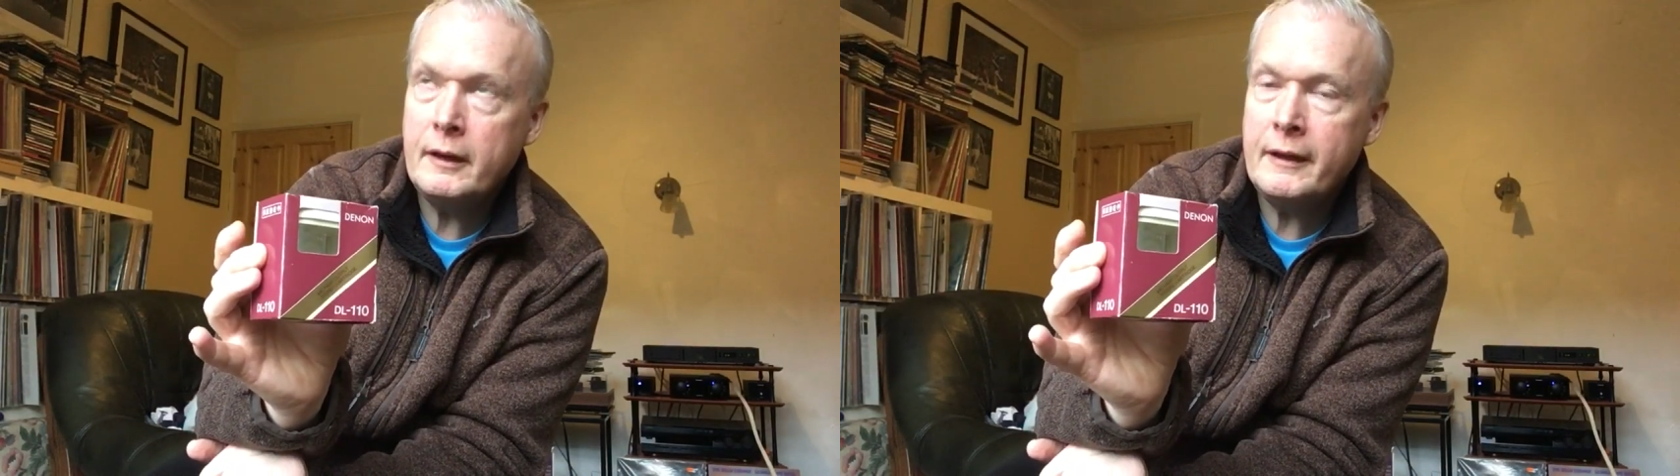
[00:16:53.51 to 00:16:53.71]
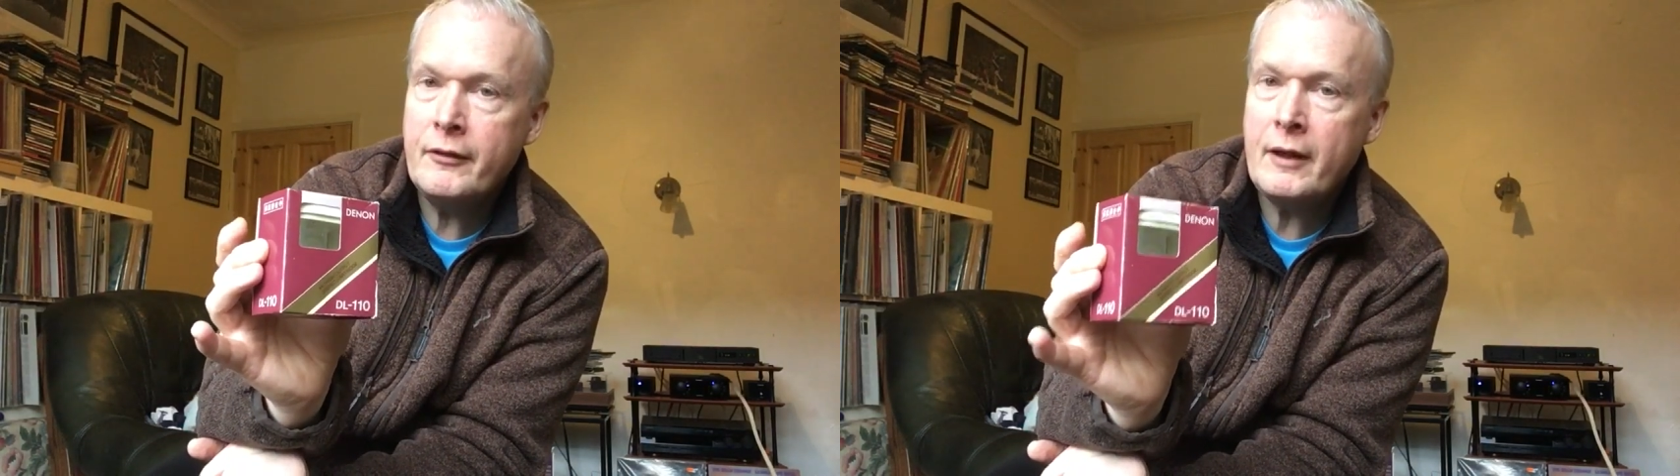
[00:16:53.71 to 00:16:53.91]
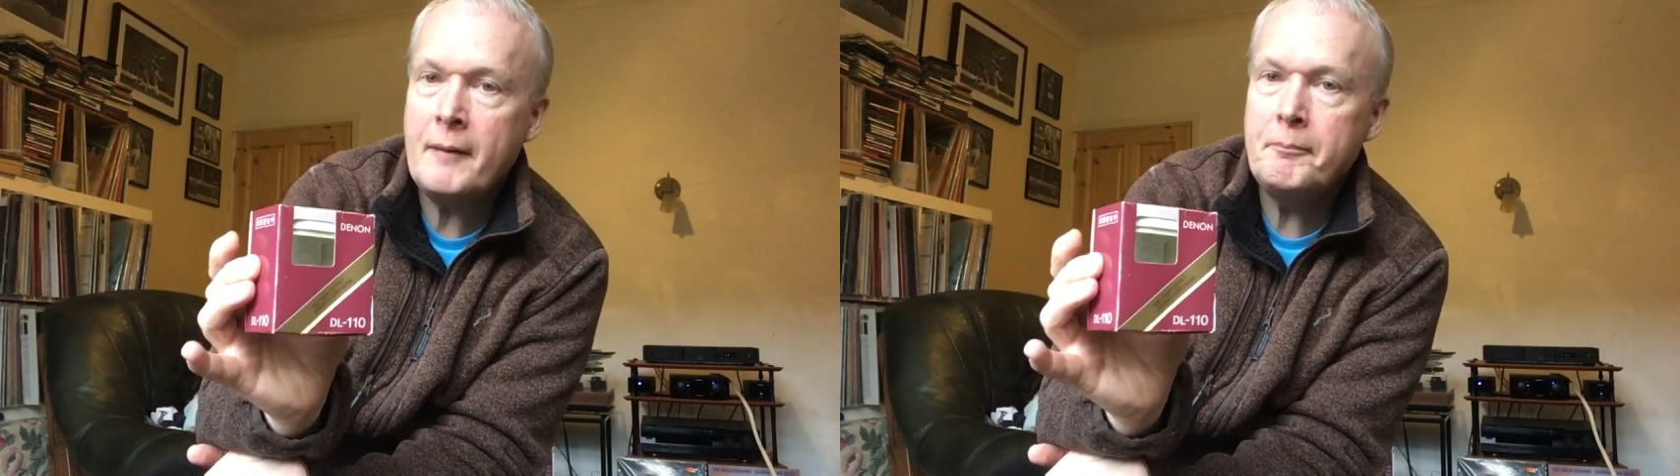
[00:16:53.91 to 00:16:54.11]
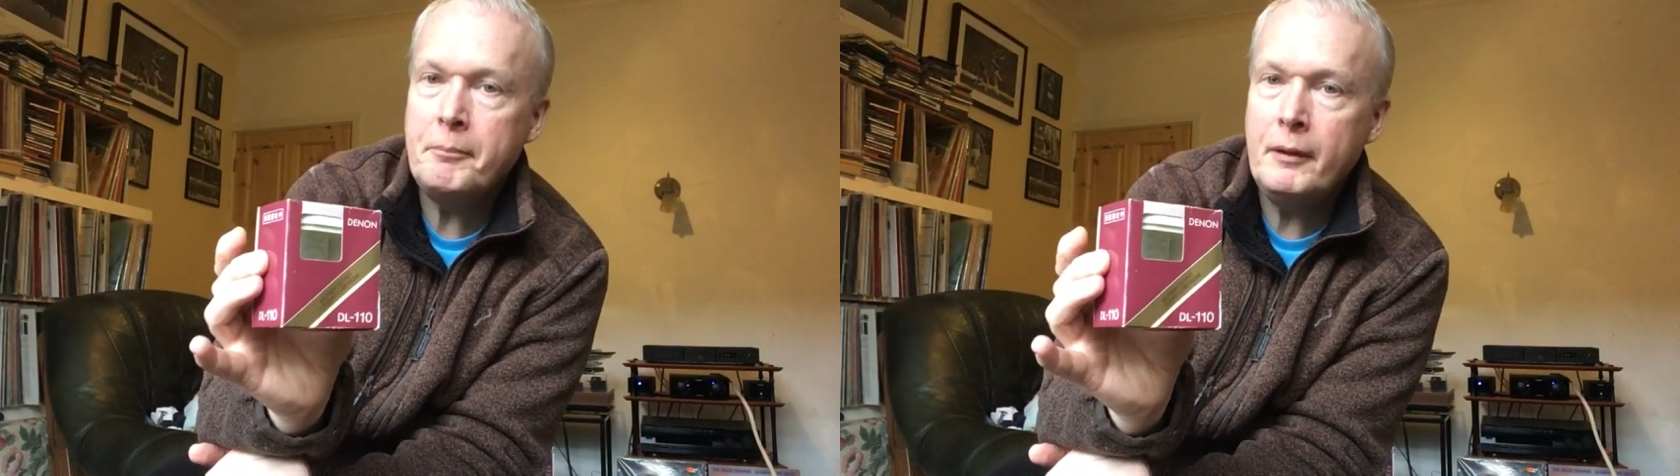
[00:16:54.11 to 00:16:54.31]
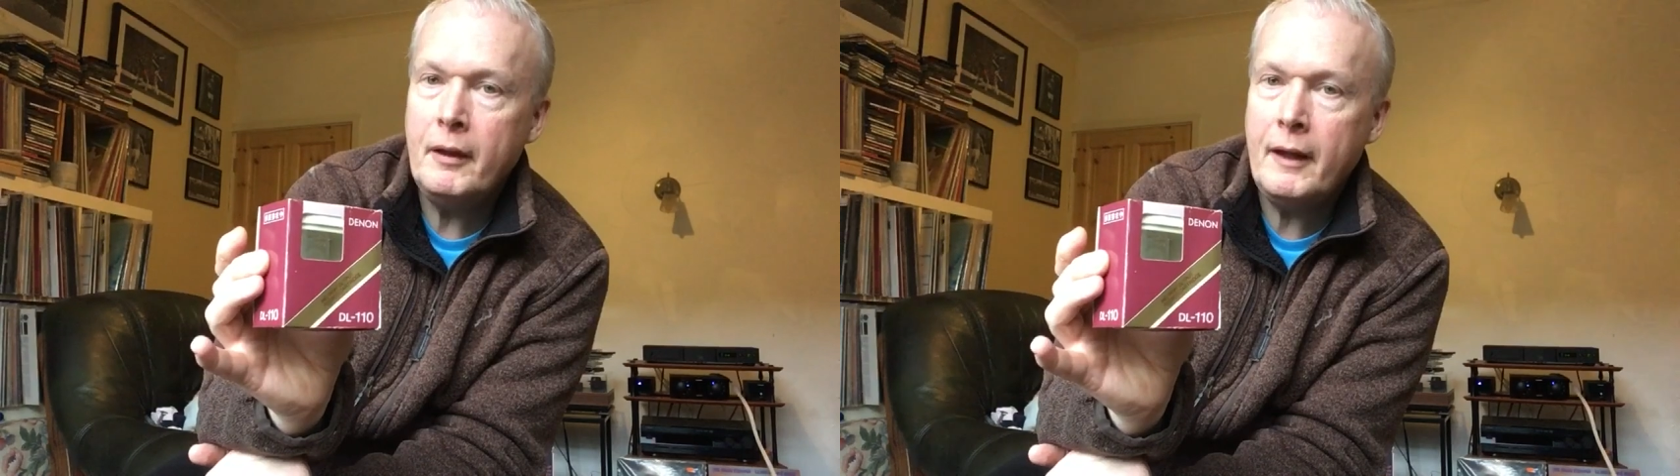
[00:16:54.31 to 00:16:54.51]

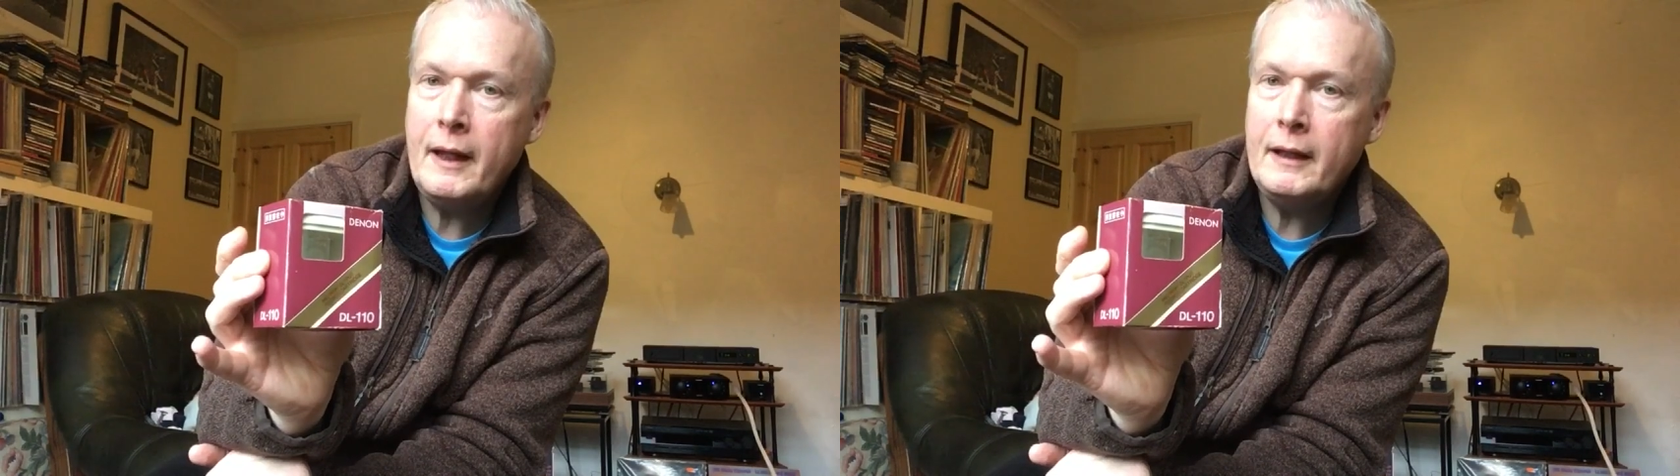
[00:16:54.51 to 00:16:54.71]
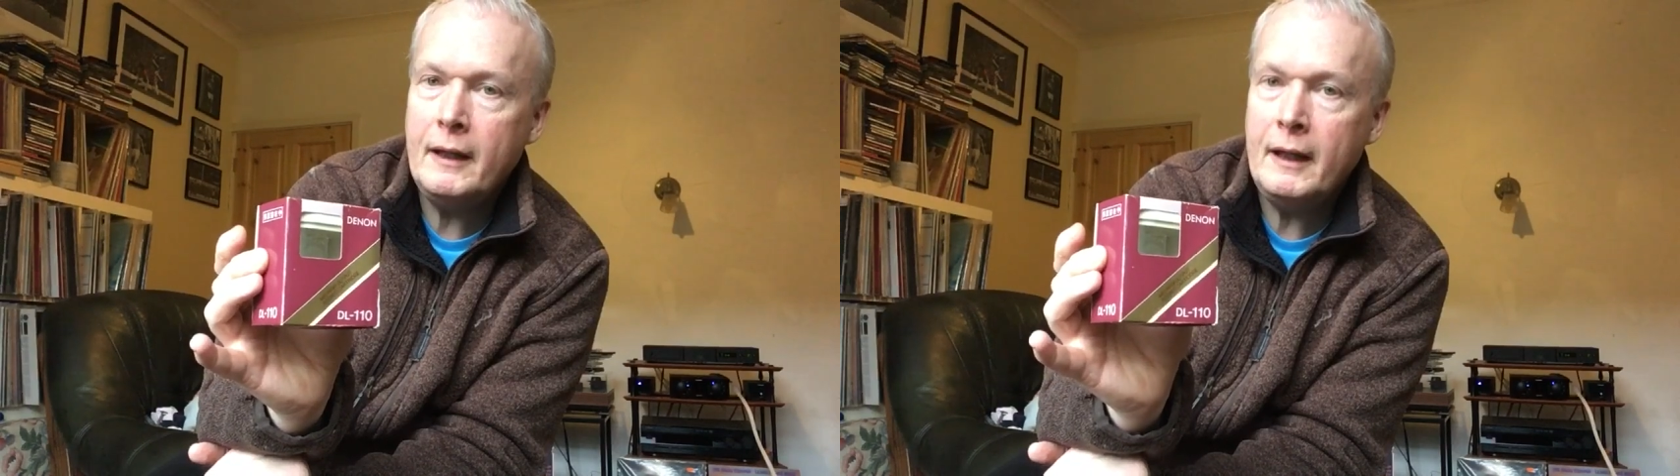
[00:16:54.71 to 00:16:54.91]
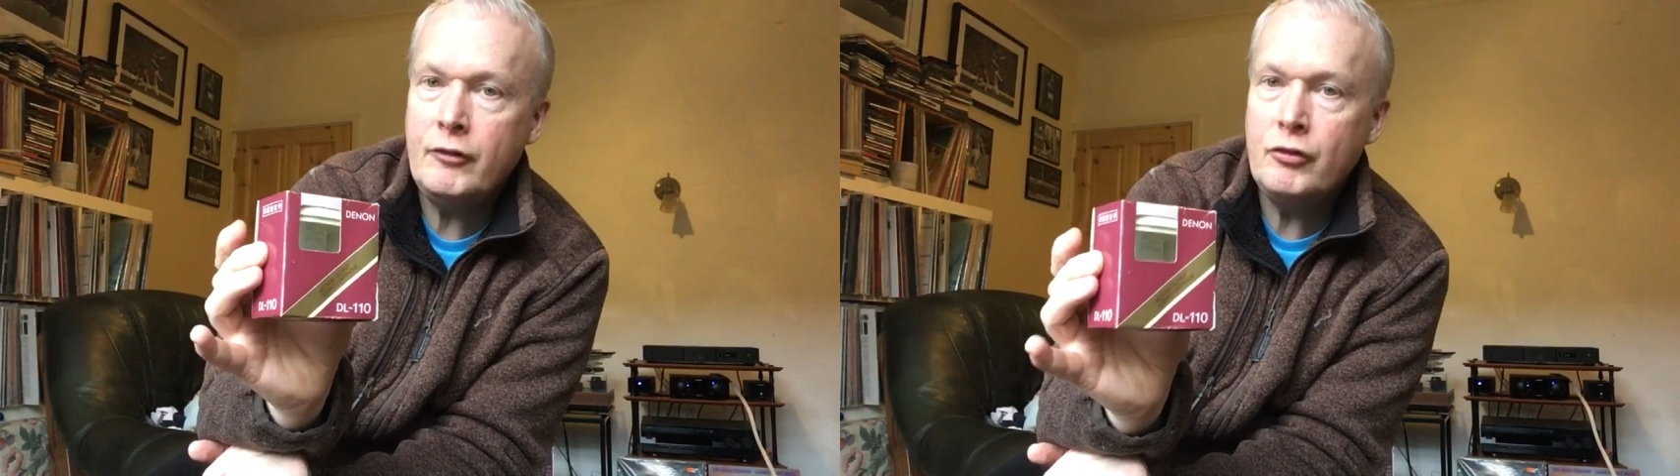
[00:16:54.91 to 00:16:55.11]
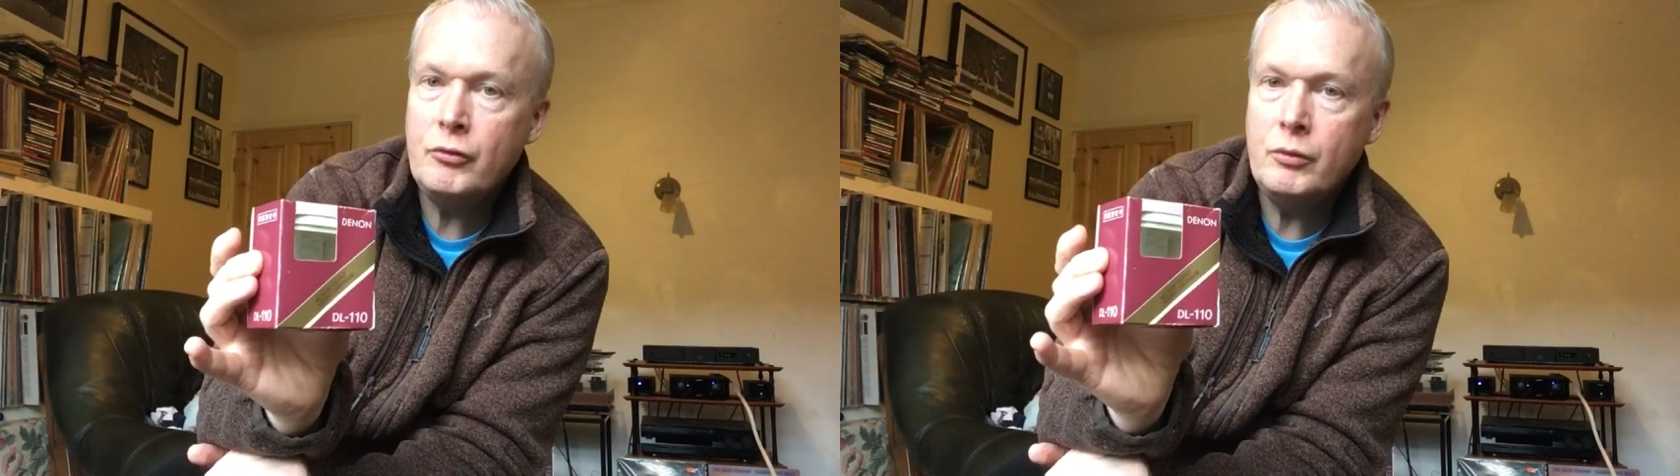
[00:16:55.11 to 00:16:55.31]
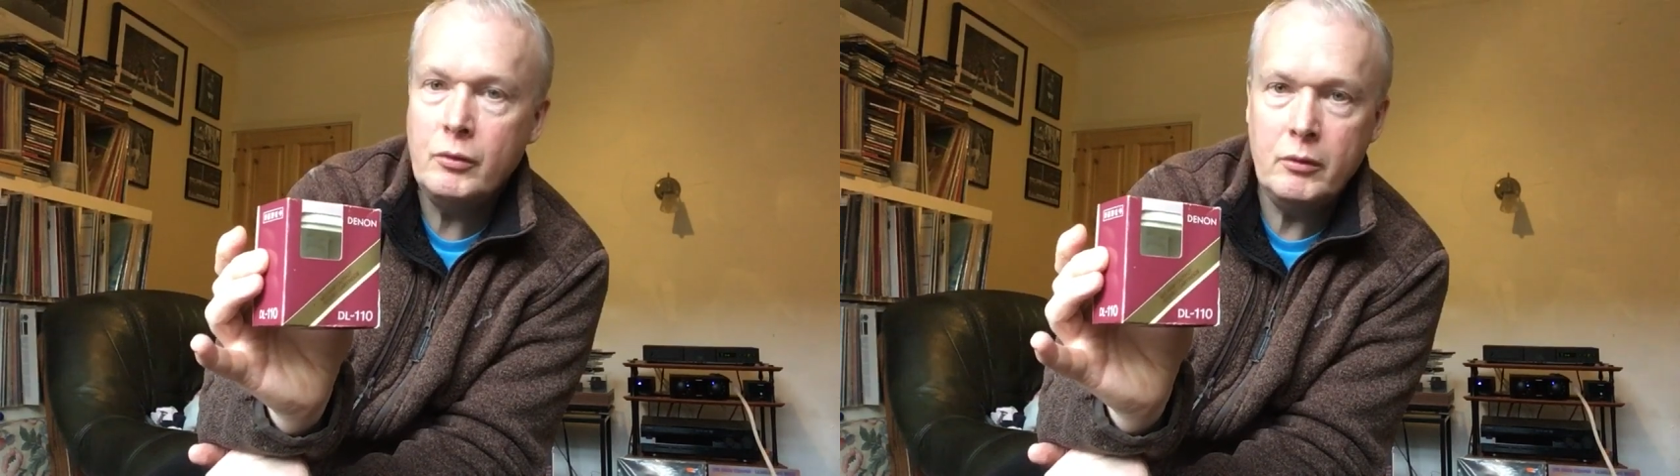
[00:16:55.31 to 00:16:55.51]
example then
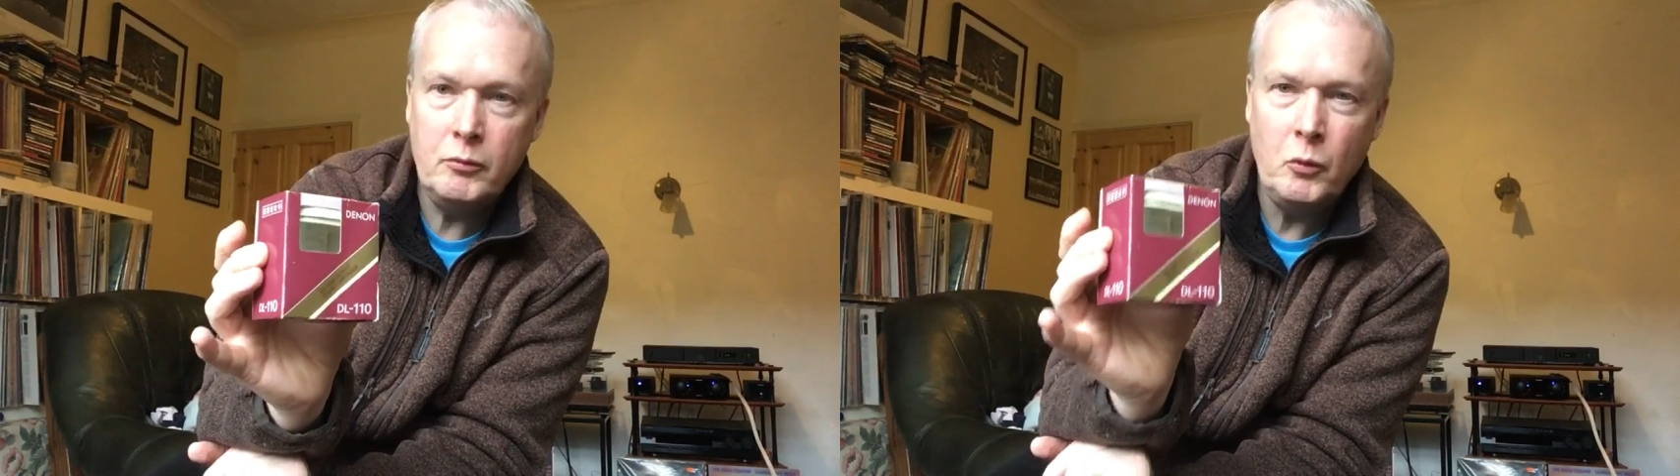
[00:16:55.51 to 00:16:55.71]
into